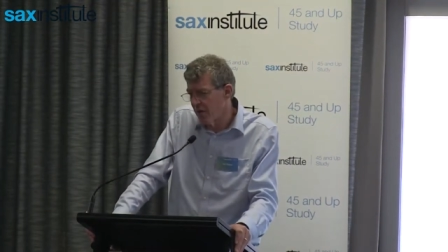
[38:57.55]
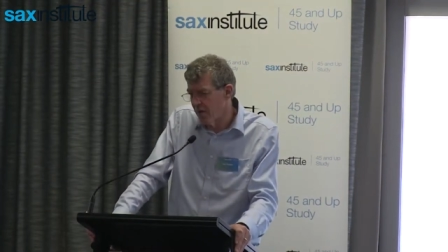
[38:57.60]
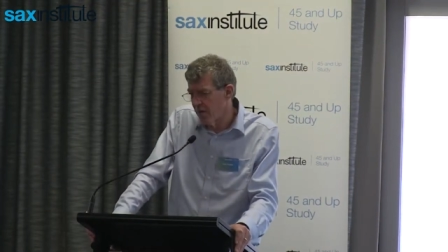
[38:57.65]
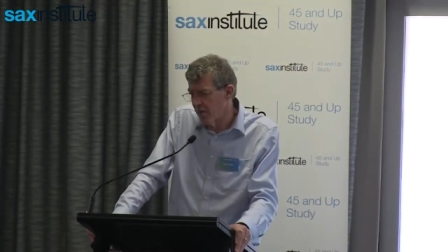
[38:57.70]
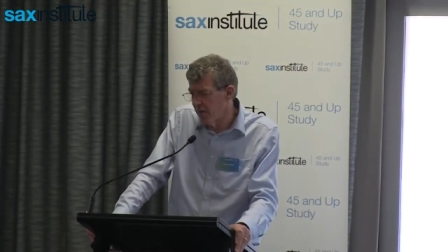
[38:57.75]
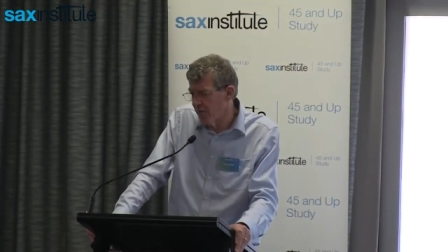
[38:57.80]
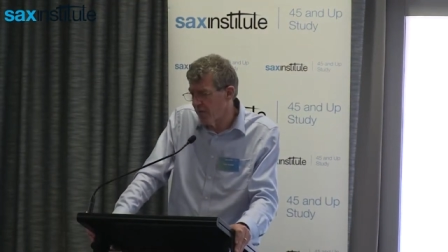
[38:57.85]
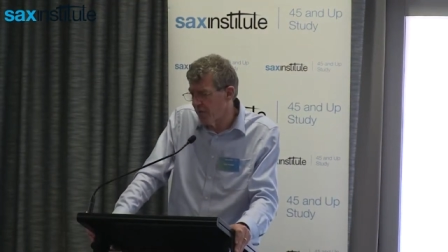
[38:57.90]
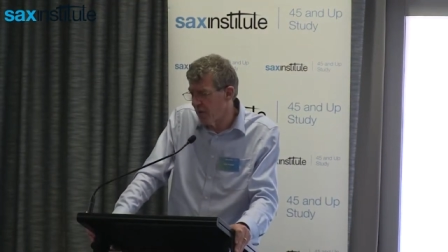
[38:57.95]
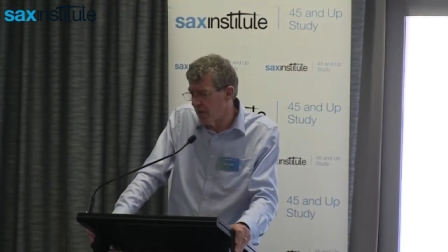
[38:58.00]

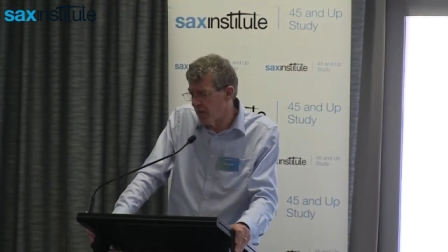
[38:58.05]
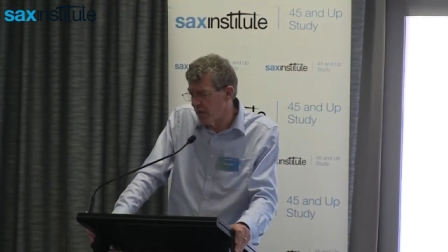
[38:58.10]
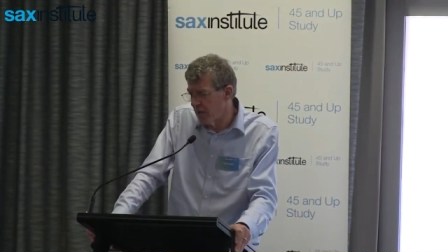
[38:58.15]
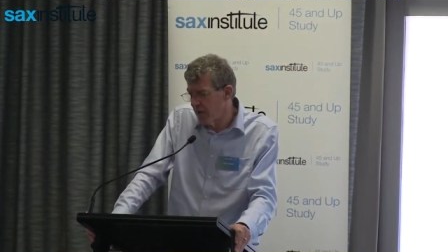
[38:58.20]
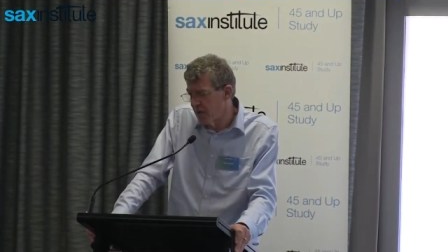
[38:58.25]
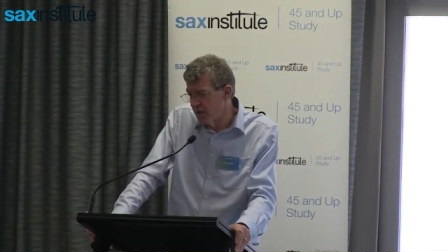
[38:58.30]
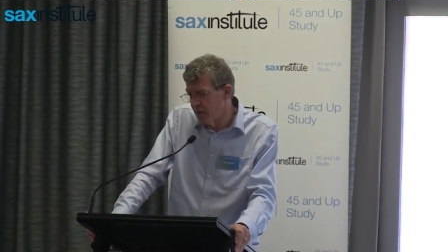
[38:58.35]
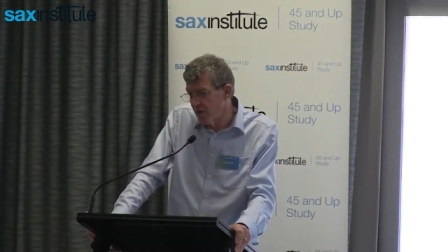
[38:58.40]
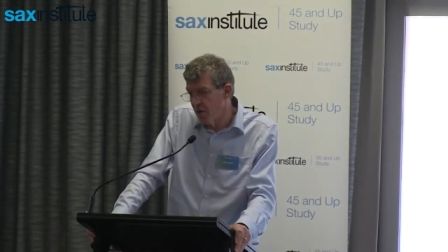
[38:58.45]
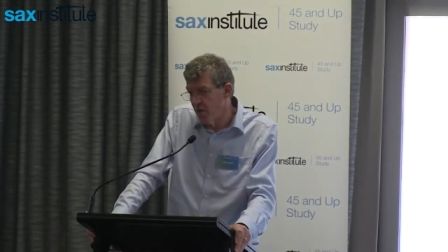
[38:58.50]
of what
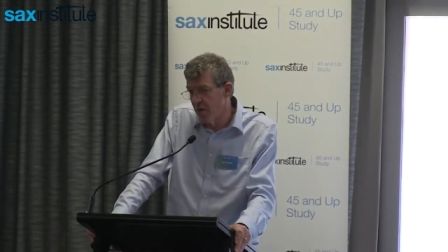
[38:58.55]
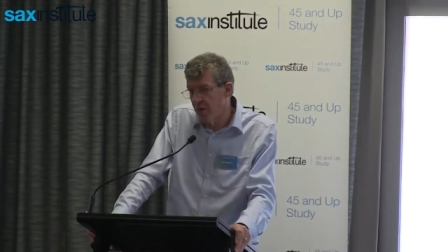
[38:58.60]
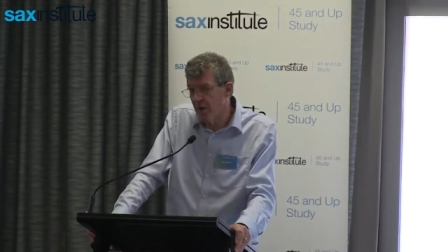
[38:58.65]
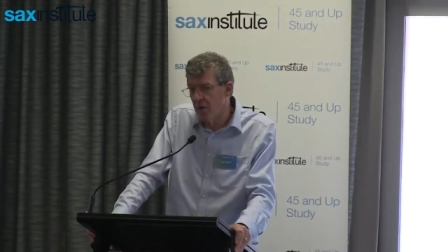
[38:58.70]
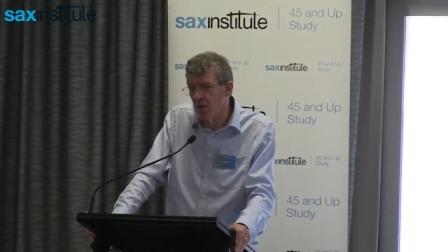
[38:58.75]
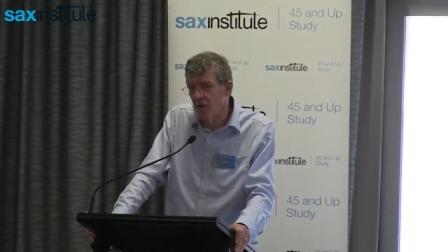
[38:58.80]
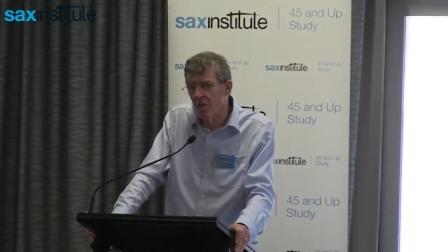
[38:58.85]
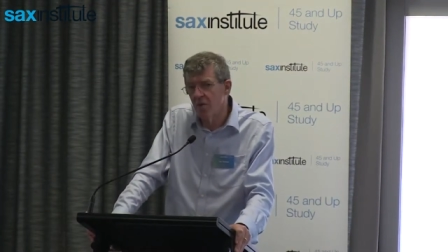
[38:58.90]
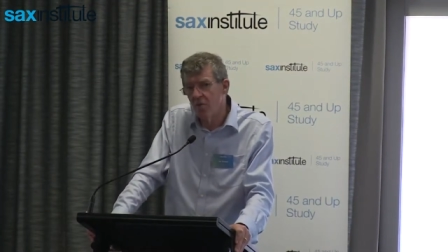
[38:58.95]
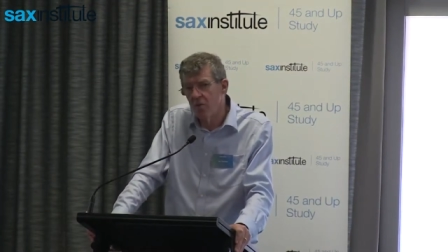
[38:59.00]
is going
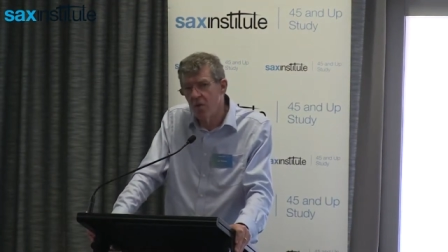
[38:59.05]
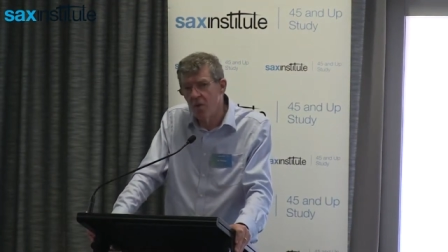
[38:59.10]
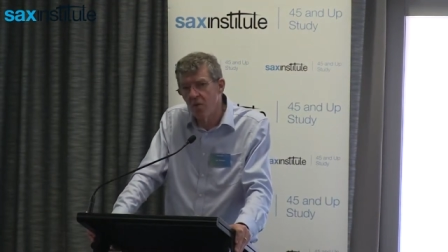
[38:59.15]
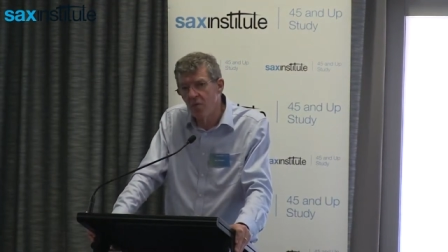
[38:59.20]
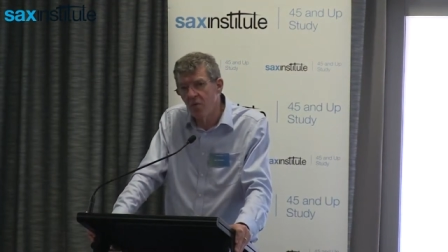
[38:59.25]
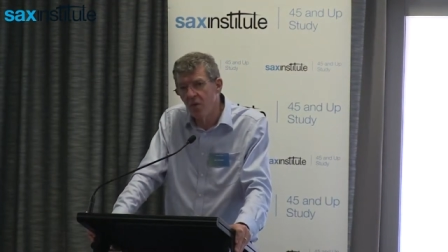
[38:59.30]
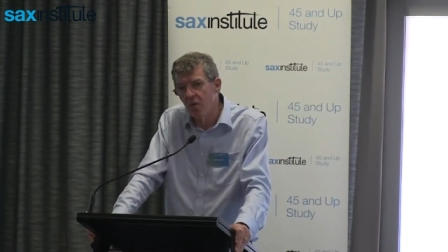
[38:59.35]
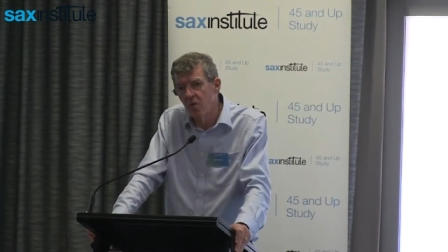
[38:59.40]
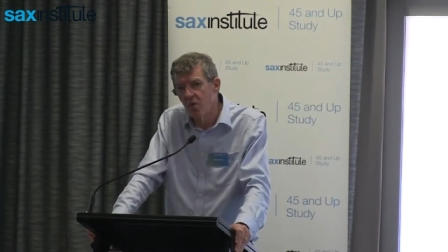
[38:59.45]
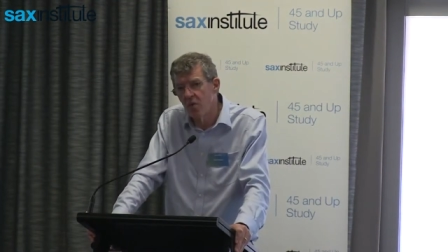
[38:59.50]
on and what
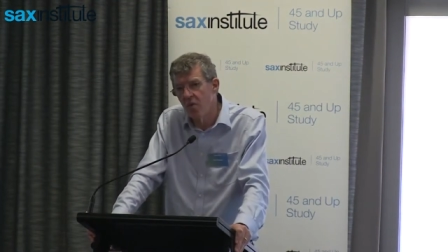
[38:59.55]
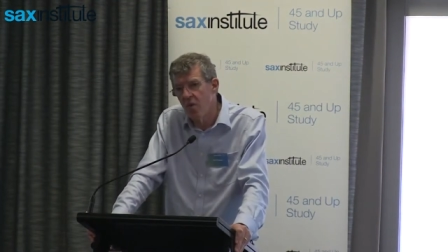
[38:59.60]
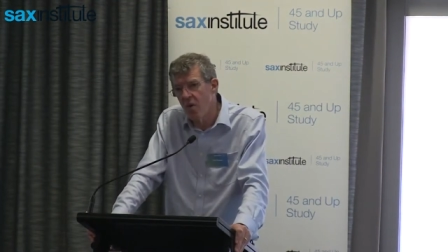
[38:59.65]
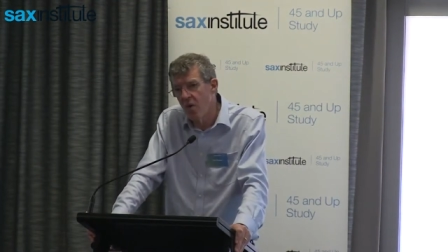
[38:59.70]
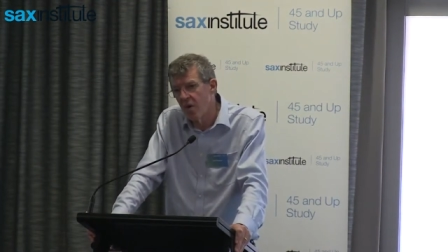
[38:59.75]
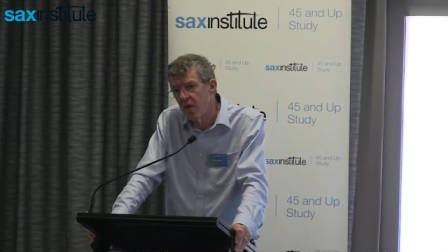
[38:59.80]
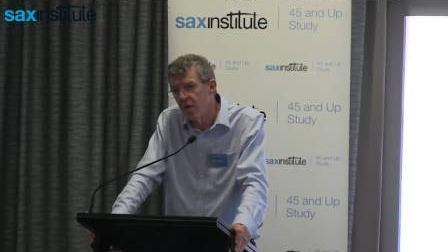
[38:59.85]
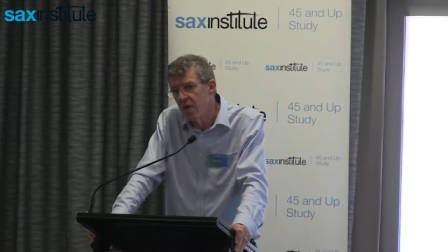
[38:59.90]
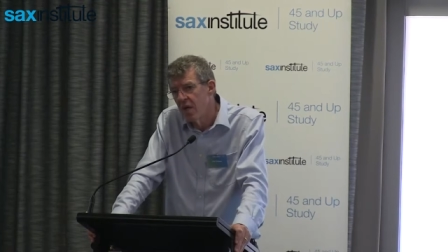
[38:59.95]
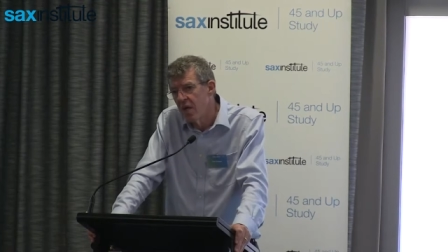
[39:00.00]
will go
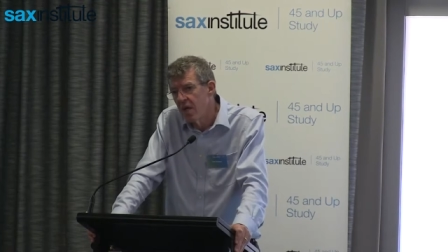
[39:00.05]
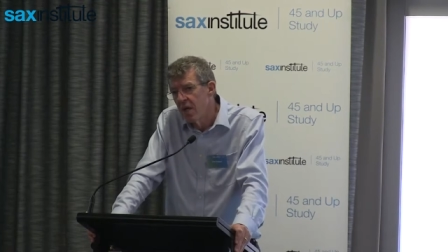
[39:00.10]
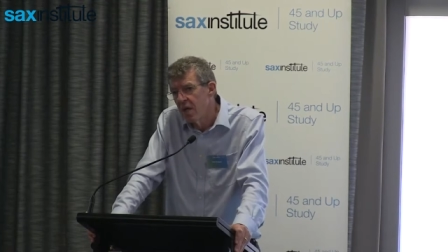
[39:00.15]
on.